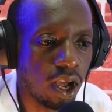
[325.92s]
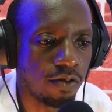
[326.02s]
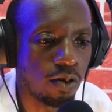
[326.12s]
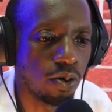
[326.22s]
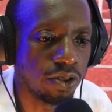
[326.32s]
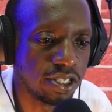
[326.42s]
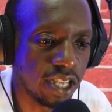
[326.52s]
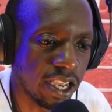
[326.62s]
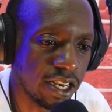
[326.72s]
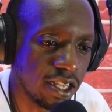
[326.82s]
we have all
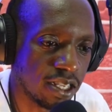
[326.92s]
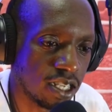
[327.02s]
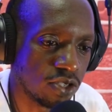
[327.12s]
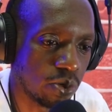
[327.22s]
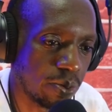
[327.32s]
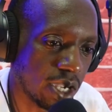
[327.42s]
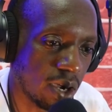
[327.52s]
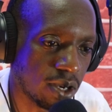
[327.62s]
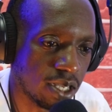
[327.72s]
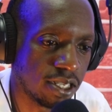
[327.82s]
these ideas as we
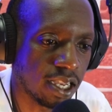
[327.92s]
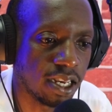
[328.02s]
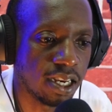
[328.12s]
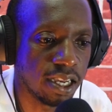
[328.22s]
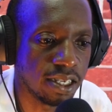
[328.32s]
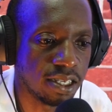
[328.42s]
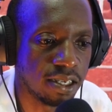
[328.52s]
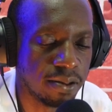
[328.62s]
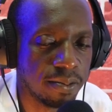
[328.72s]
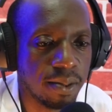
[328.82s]
bring out our second
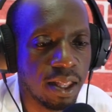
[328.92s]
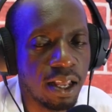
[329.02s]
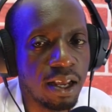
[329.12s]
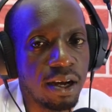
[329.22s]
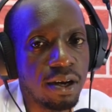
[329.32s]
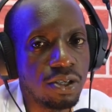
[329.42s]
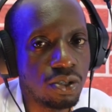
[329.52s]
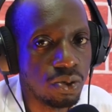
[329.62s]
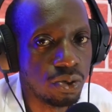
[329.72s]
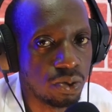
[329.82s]
knight
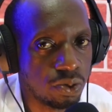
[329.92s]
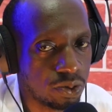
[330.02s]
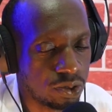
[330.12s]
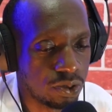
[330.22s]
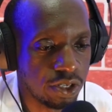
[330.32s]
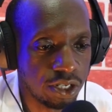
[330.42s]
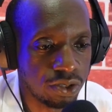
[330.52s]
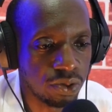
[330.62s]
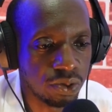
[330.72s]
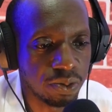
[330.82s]
to to
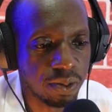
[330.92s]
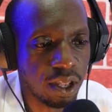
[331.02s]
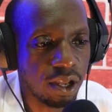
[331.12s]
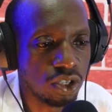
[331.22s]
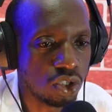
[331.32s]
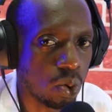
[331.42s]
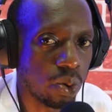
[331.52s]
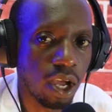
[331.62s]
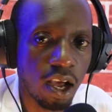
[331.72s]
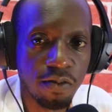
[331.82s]
d2
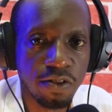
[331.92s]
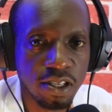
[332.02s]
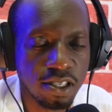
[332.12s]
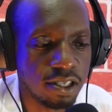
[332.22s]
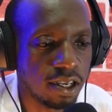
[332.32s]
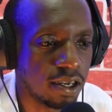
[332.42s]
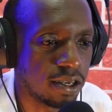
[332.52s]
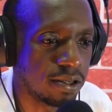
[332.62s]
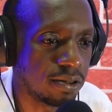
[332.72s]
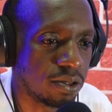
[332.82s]
so we have this
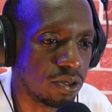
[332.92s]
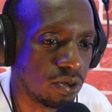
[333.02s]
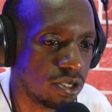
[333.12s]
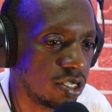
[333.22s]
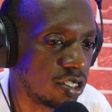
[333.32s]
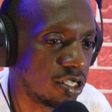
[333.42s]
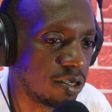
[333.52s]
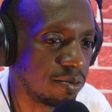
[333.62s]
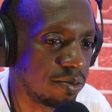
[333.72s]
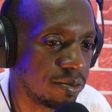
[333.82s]
uh, good
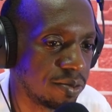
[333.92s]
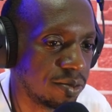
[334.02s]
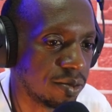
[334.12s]
system